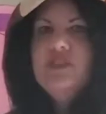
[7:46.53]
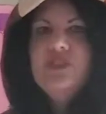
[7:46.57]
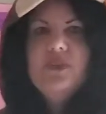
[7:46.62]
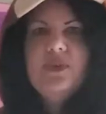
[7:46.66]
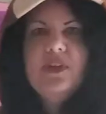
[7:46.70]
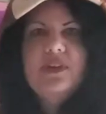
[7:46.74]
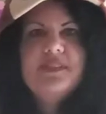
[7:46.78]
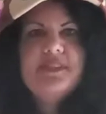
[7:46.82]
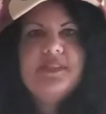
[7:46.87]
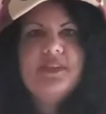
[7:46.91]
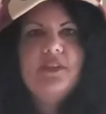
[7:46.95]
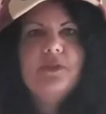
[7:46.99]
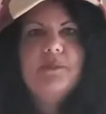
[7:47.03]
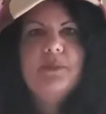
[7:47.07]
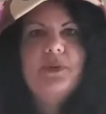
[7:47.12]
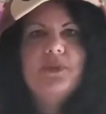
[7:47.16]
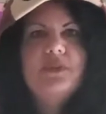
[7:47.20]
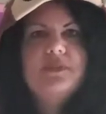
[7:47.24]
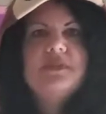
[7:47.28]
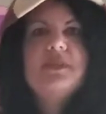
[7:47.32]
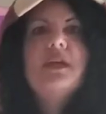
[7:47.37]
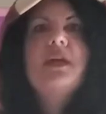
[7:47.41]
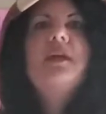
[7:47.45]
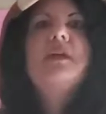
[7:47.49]
do our
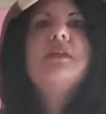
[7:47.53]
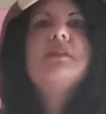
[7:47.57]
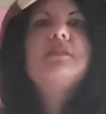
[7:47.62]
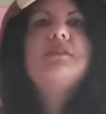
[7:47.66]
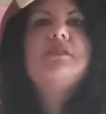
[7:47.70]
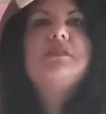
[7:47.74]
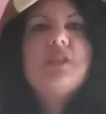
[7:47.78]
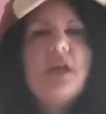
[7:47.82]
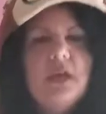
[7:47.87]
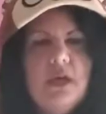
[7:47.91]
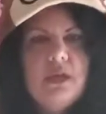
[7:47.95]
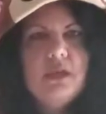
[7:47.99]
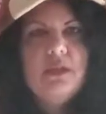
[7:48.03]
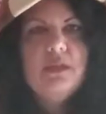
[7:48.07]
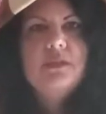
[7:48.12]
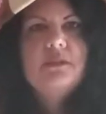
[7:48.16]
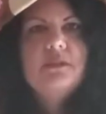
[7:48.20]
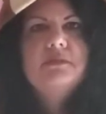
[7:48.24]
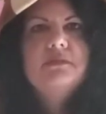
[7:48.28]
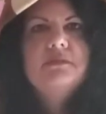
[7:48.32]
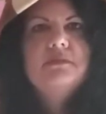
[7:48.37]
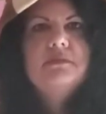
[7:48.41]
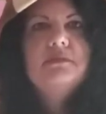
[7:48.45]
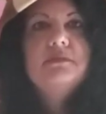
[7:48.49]
syllables. Doll,
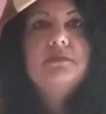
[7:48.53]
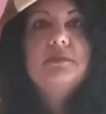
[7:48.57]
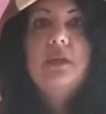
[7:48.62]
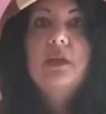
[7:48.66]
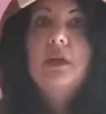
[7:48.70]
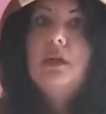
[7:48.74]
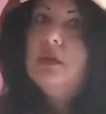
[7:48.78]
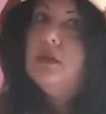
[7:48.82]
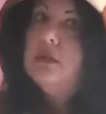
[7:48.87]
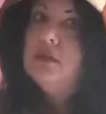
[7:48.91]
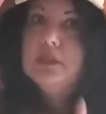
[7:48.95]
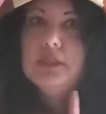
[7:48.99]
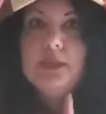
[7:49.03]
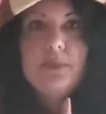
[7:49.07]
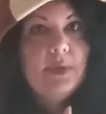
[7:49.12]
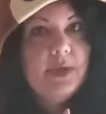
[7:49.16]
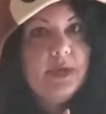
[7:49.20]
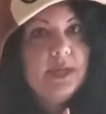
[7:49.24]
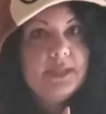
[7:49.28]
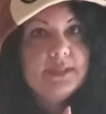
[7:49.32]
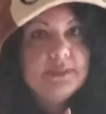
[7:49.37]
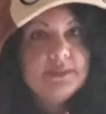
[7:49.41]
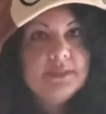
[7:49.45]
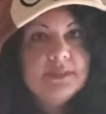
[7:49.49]
only
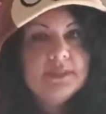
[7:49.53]
one.